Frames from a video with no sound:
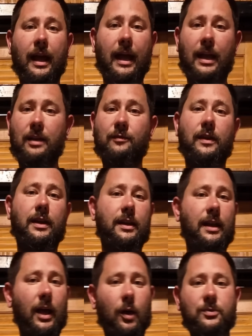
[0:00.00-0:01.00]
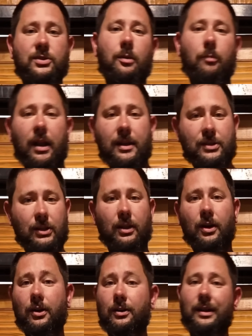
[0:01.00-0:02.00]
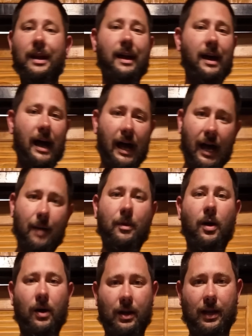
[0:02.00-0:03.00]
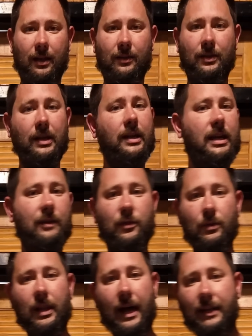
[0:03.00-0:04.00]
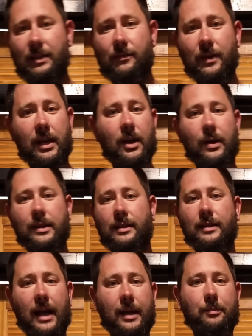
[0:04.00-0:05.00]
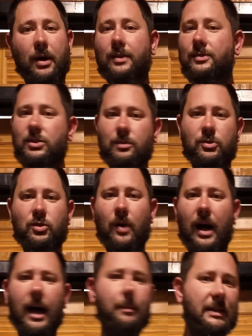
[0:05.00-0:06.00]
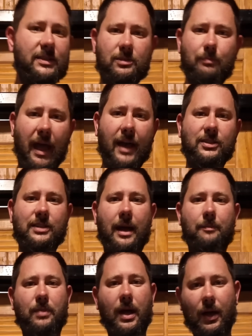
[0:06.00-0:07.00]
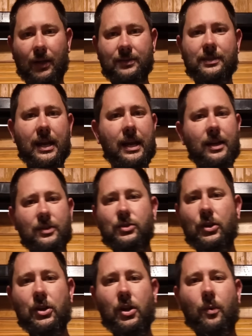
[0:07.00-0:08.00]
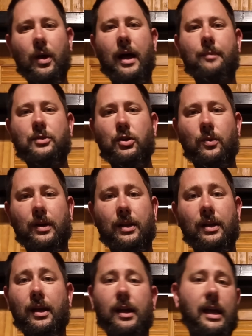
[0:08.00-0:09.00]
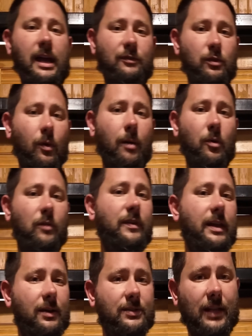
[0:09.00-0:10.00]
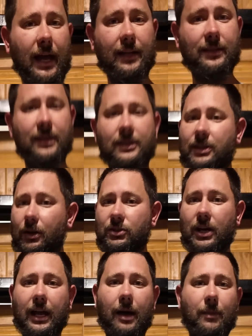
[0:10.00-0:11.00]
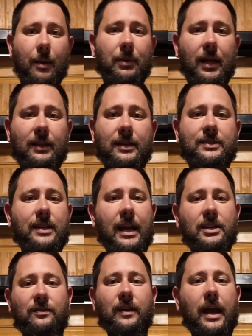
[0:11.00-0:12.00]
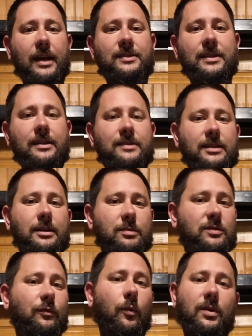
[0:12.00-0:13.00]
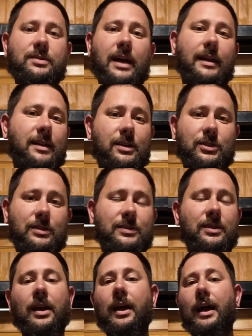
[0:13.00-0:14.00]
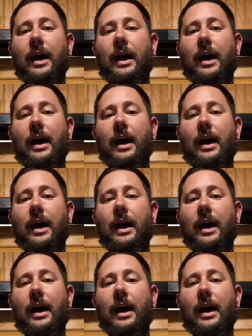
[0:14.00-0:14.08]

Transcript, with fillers: And if it can help somebody to learn, I'm on it. If you like the video, hit the like button, subscribe, and smash that bell, ding, so you know what I'm doing. If you want more videos like this, go check out my playlist, H V A C Tips for Technicians.